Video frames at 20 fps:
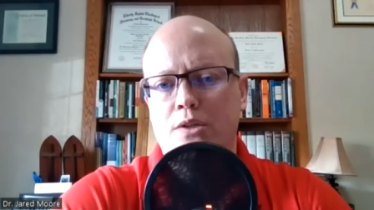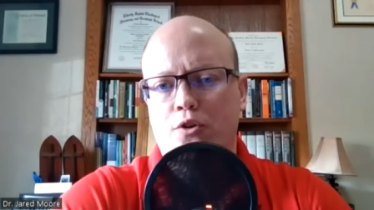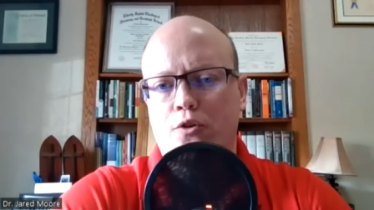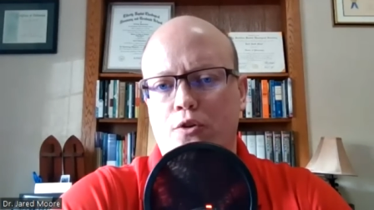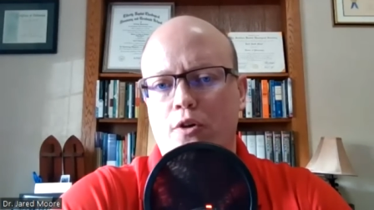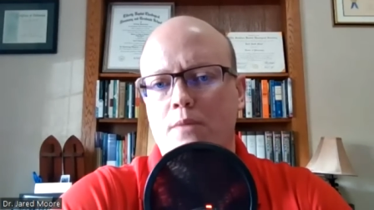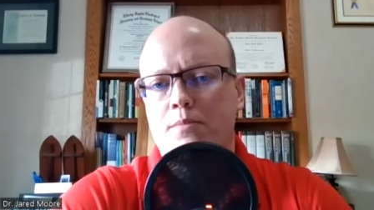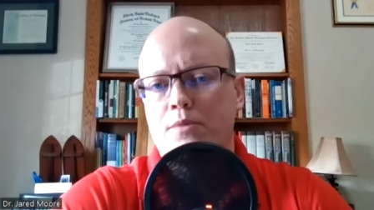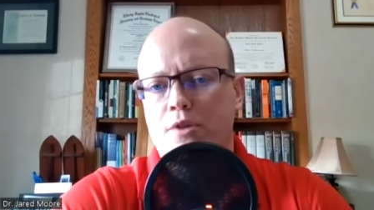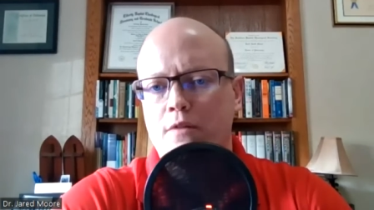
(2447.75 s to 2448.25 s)

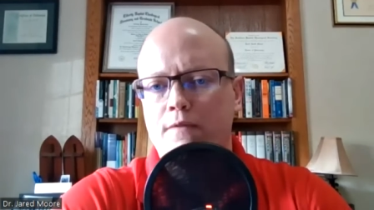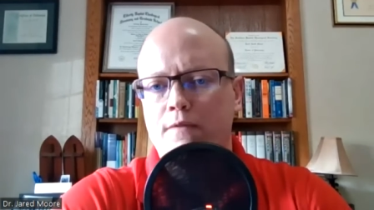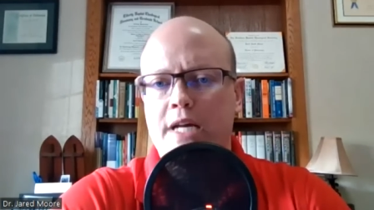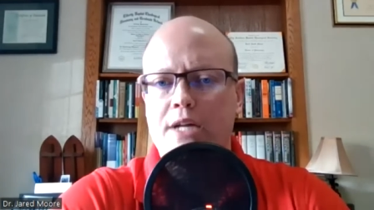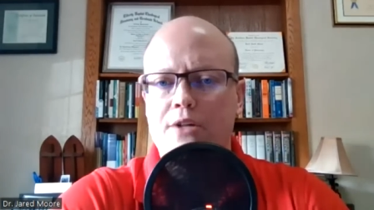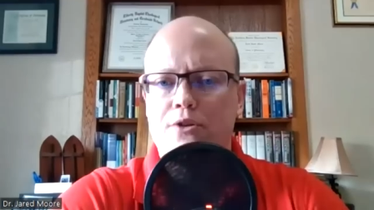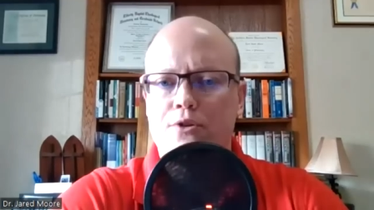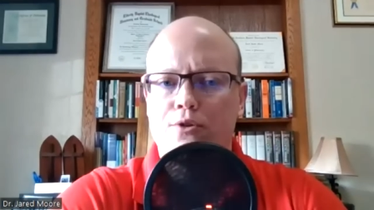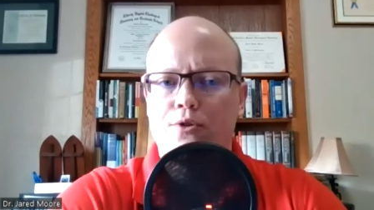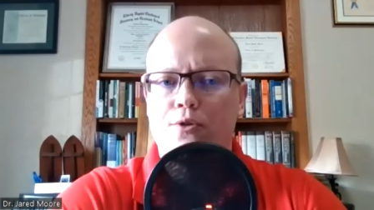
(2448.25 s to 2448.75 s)
corruption of
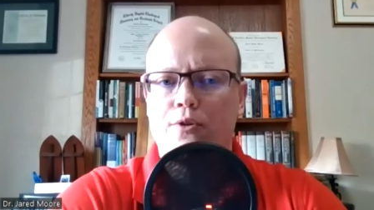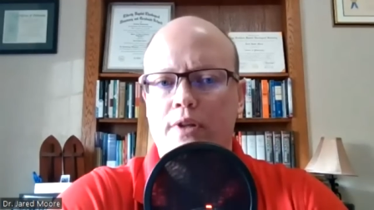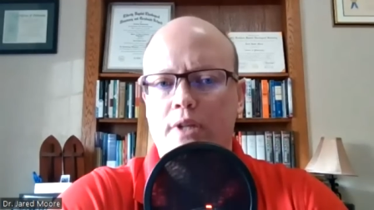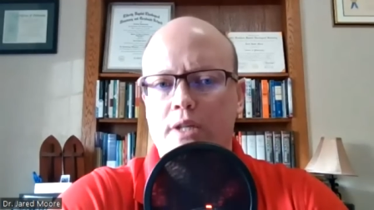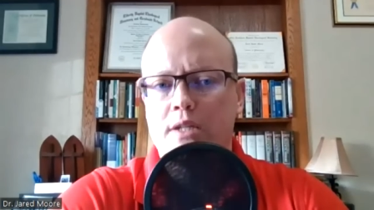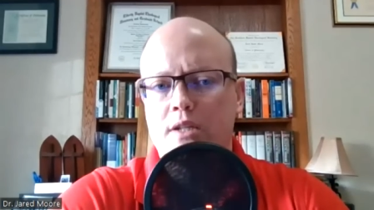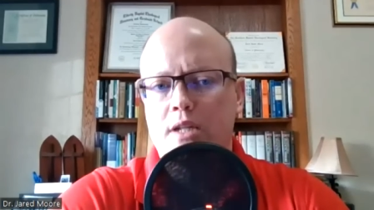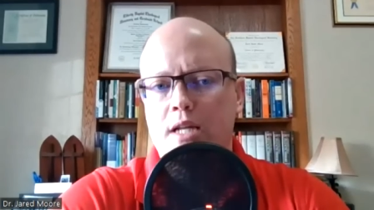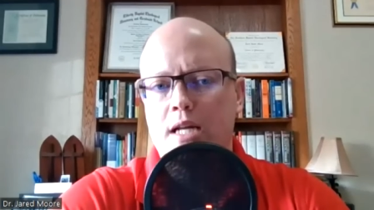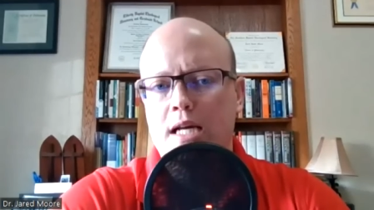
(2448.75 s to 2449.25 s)
nature during
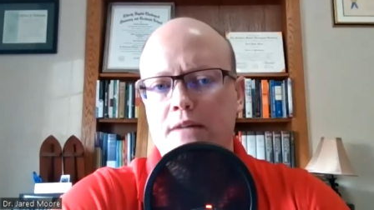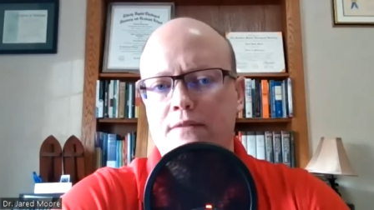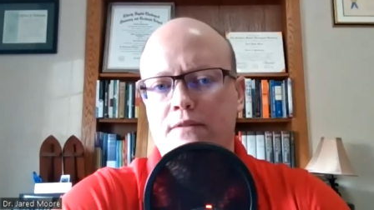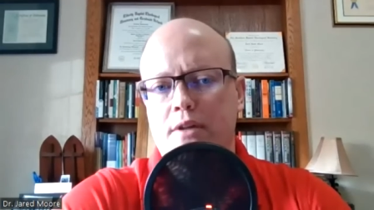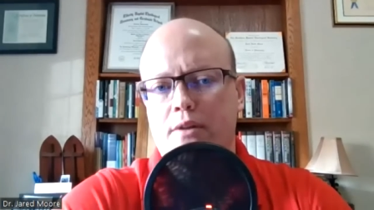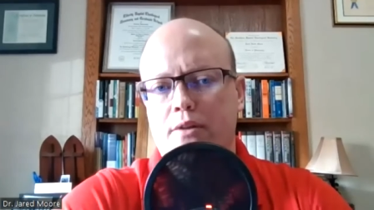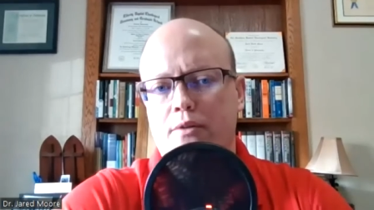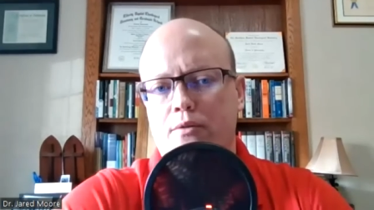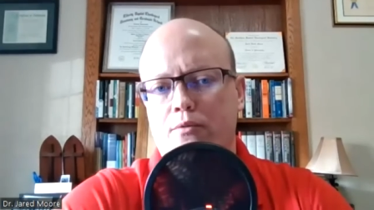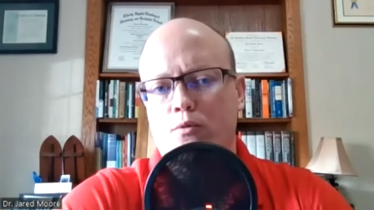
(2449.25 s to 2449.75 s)
this life
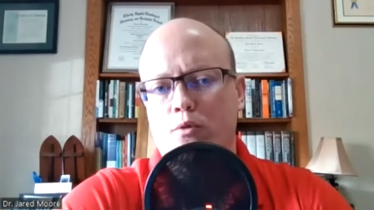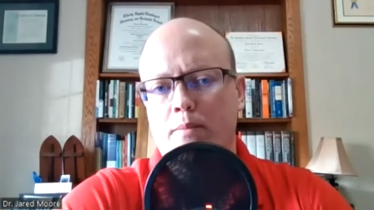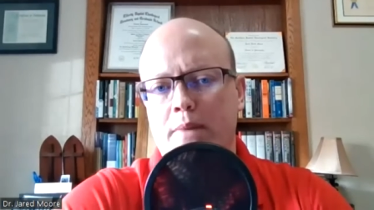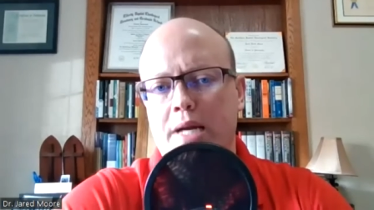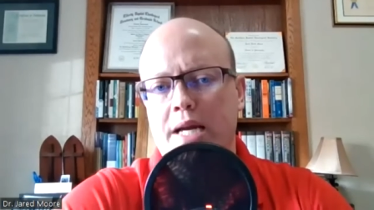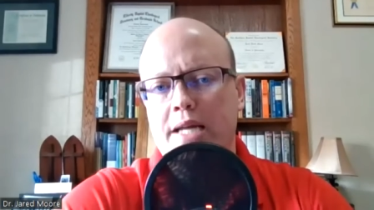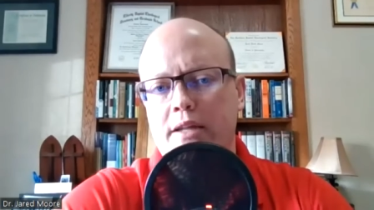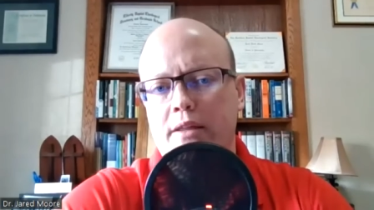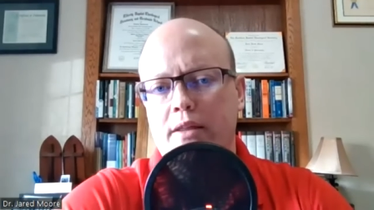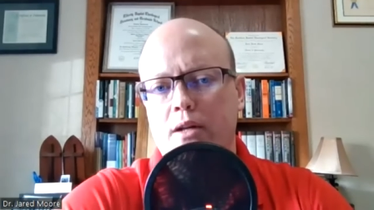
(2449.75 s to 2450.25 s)
doth
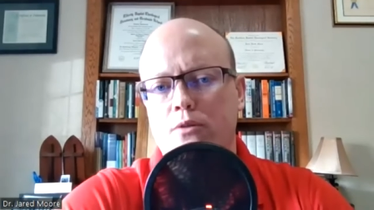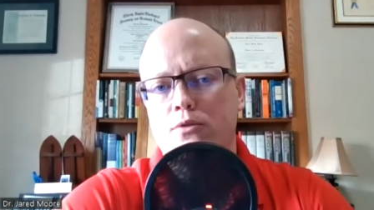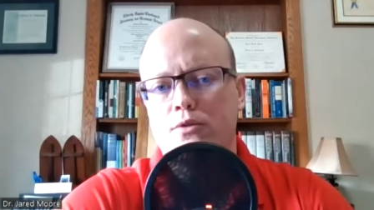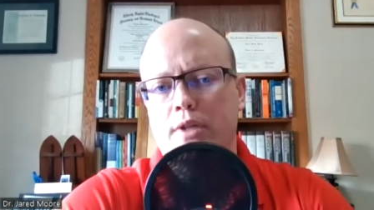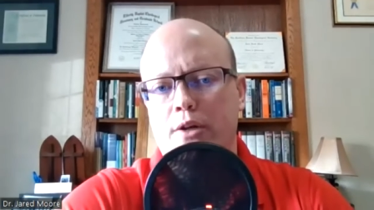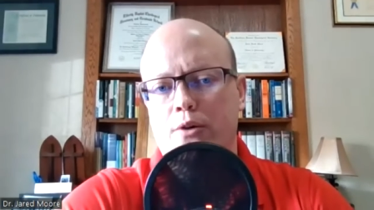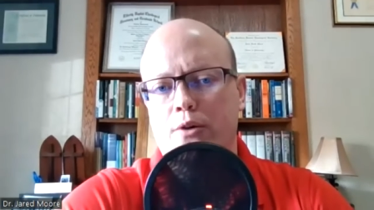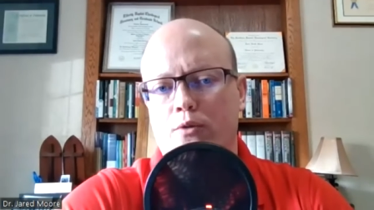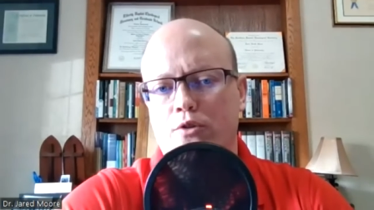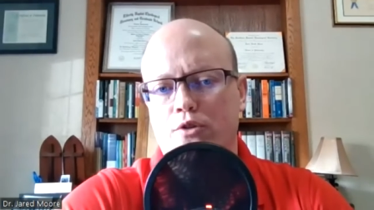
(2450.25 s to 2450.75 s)
remain in those
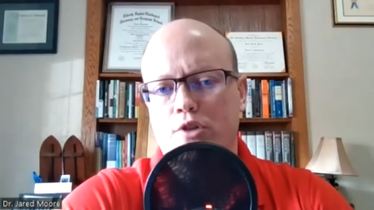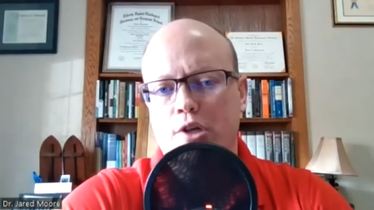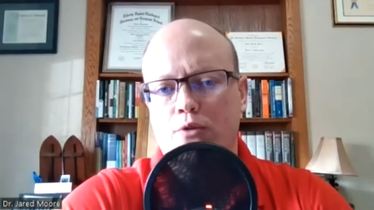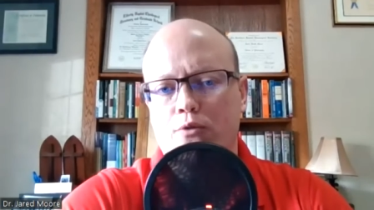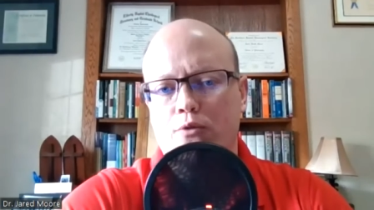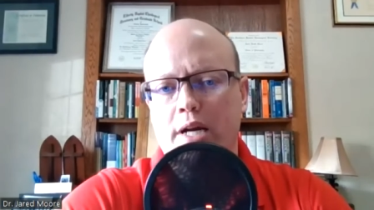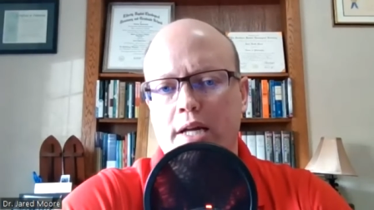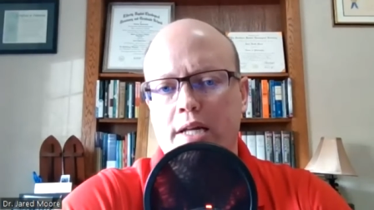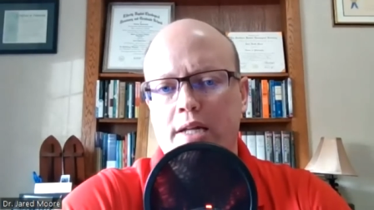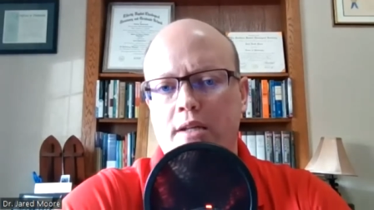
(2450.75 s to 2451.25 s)
that are
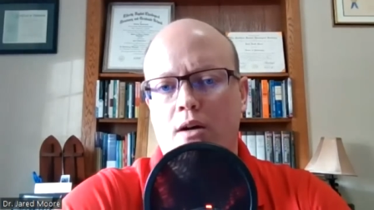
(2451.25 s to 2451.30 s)
regenerated,